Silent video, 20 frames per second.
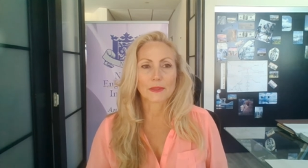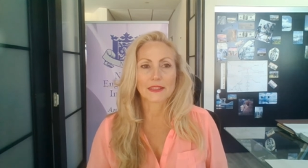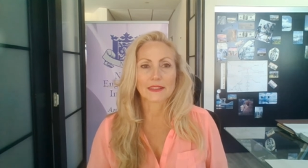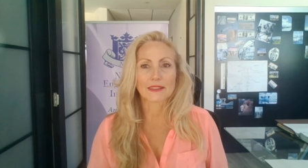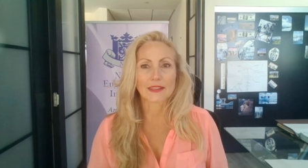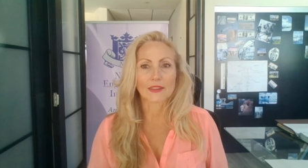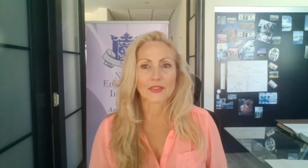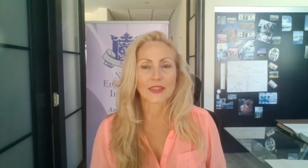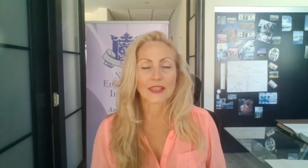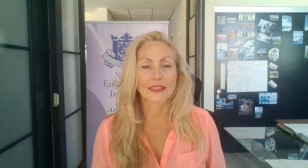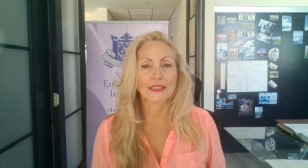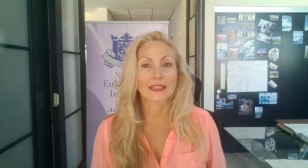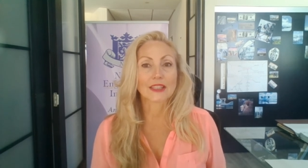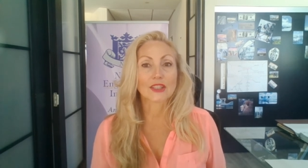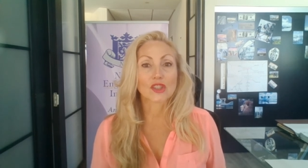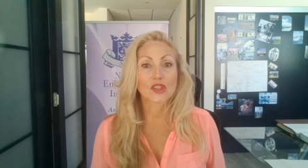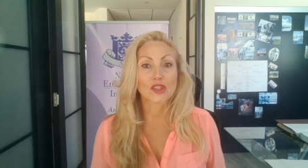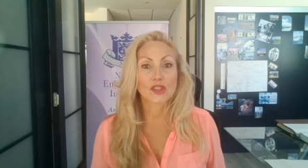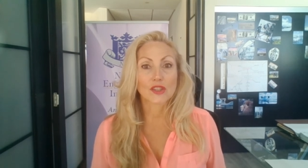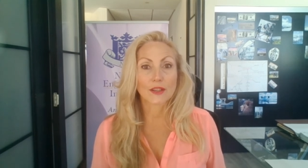the thing
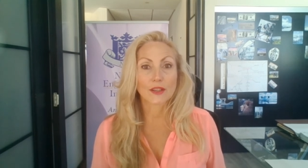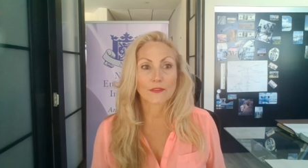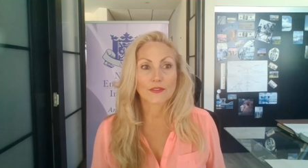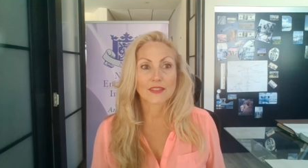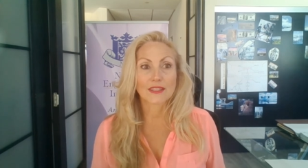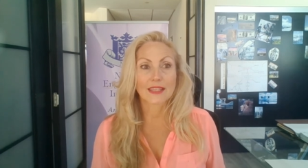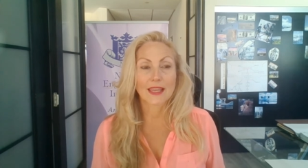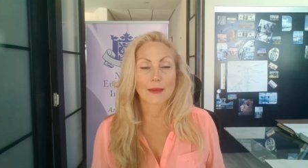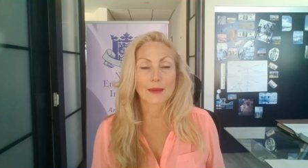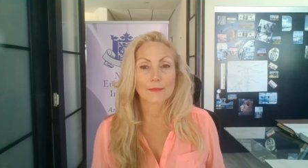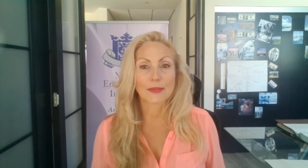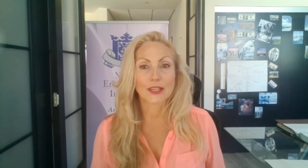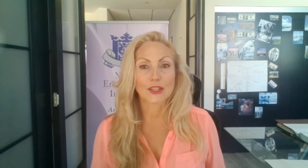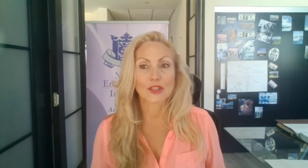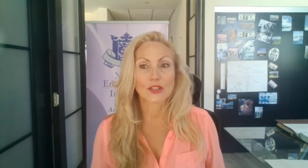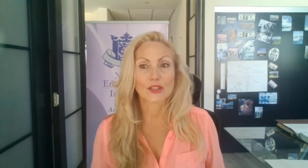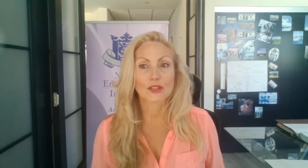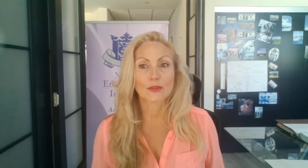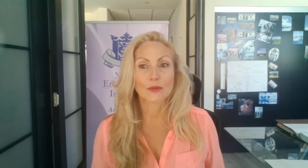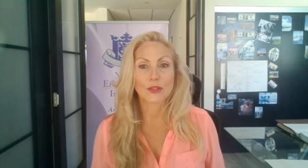that shifts them
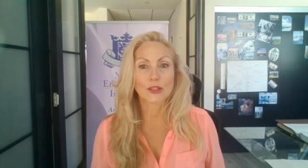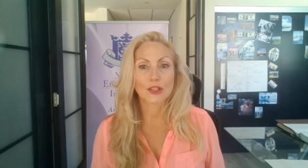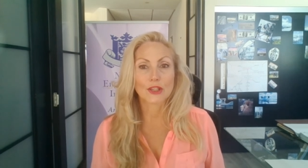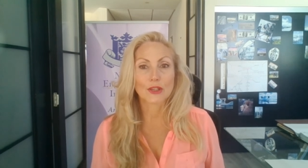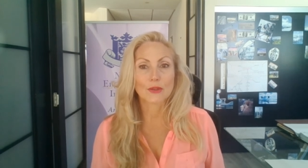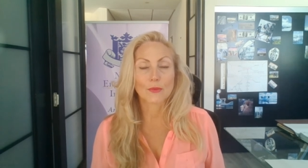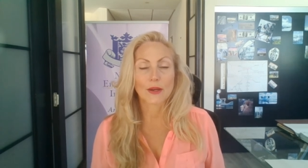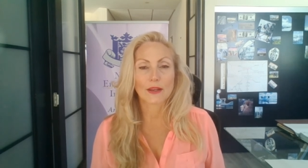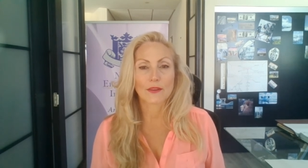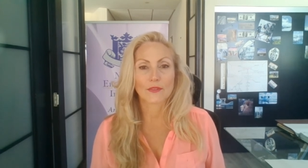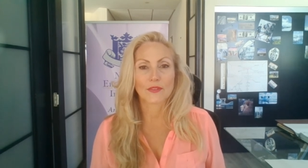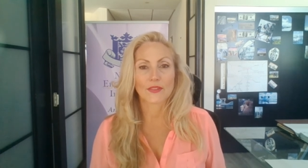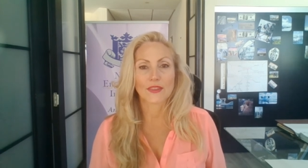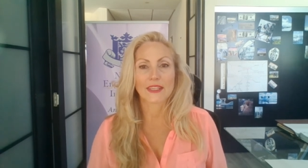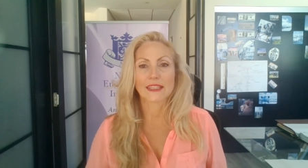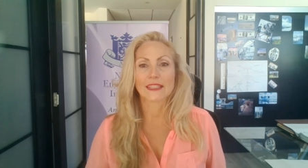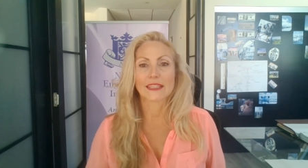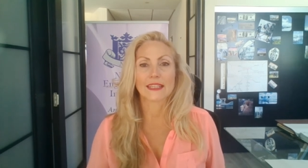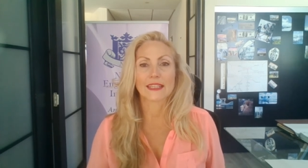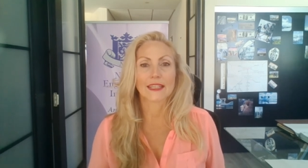into a new way of
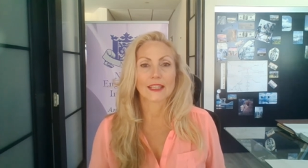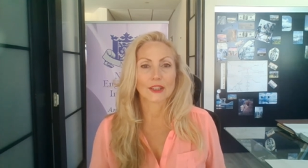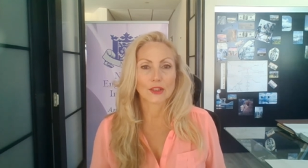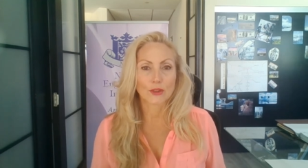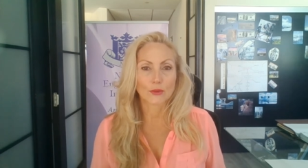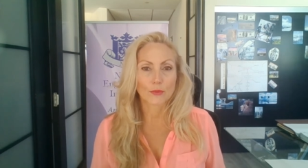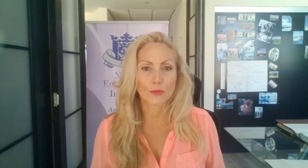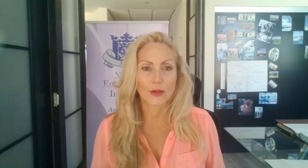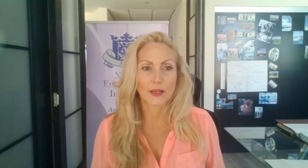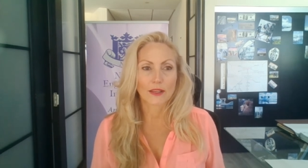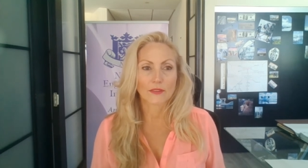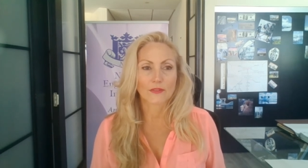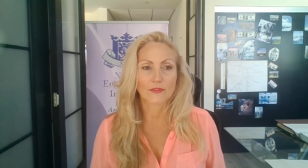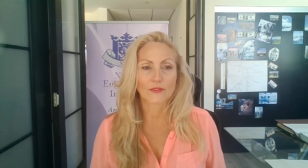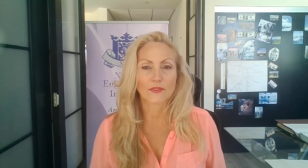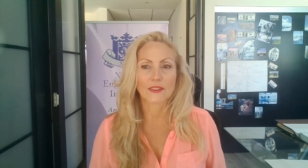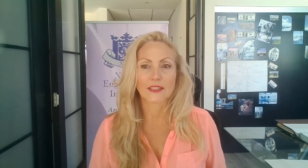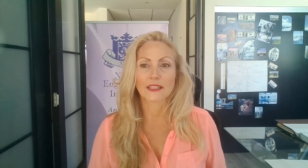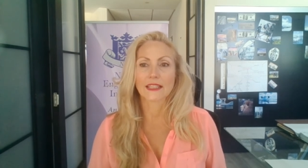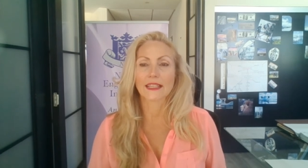thinking, a new way of
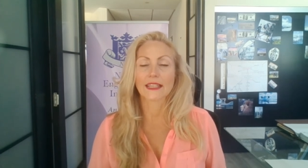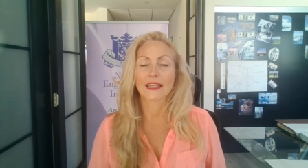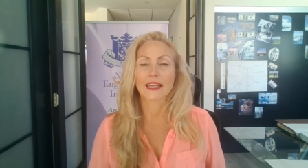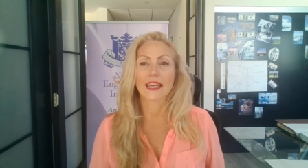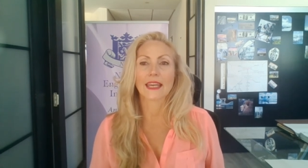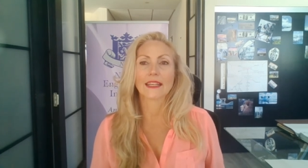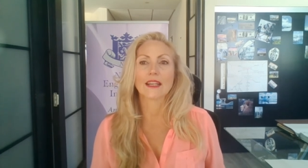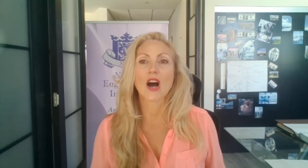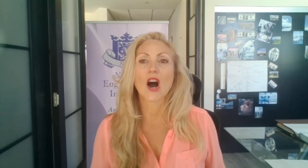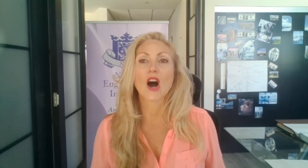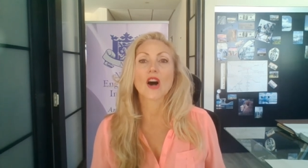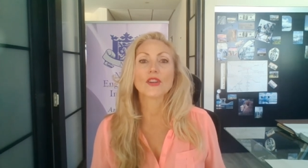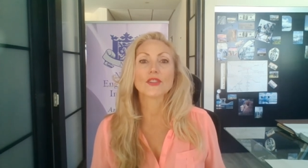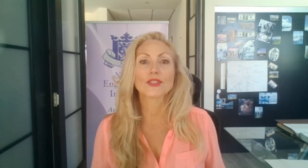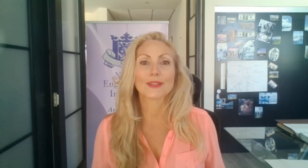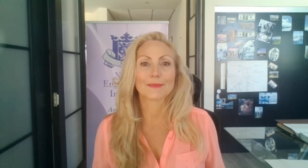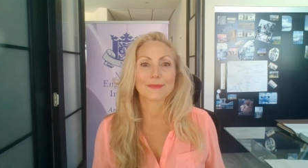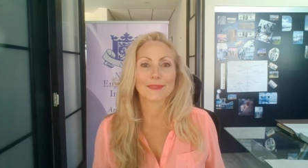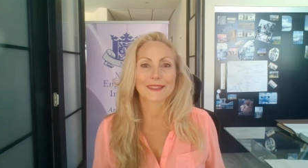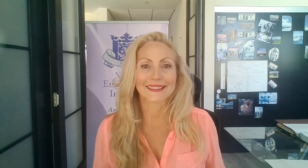feeling, and
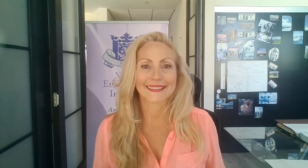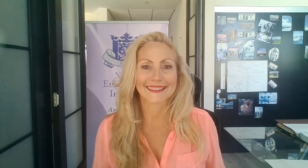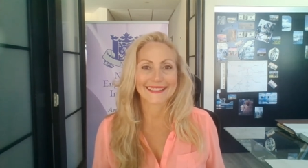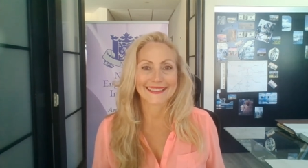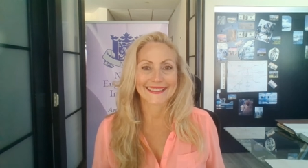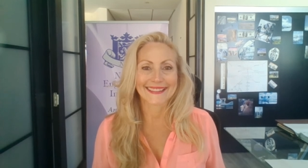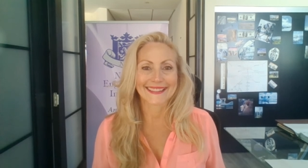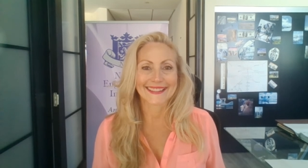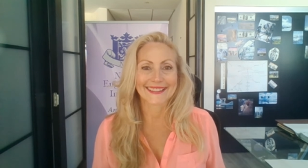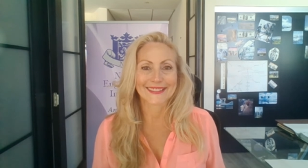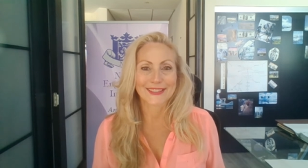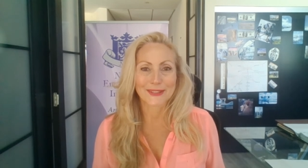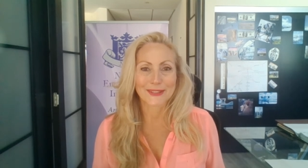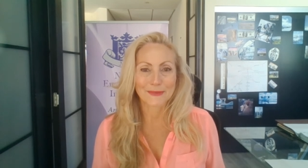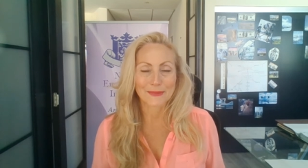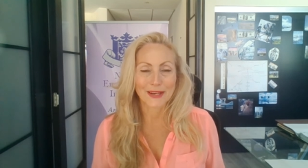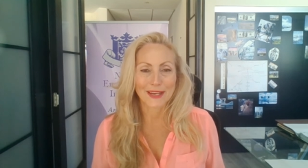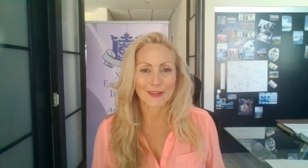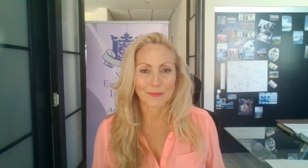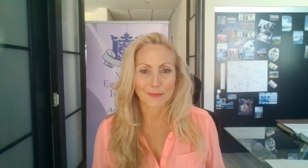ultimately a new
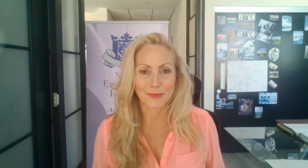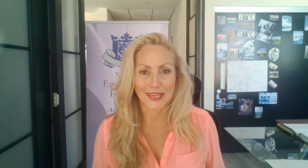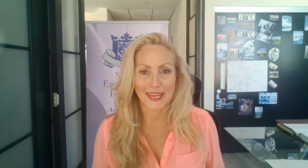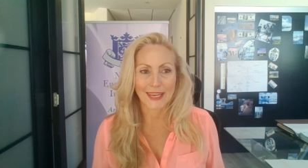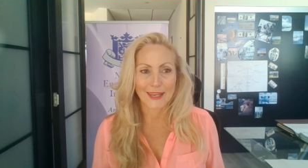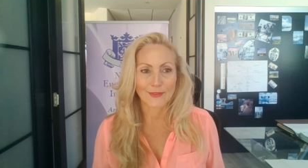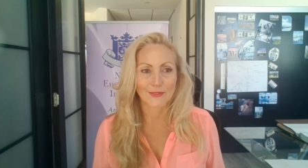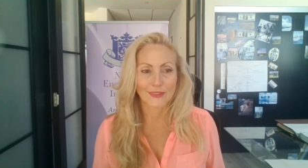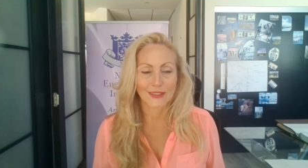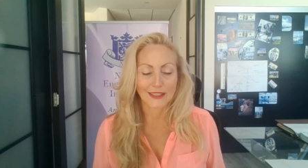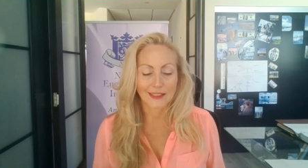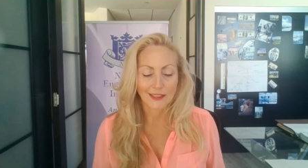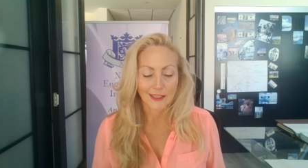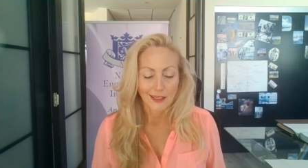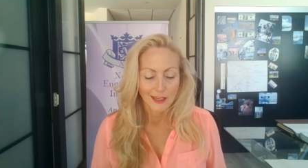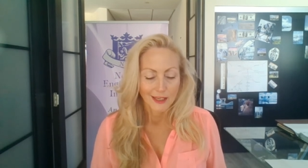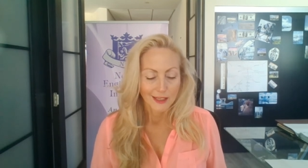way of behaving.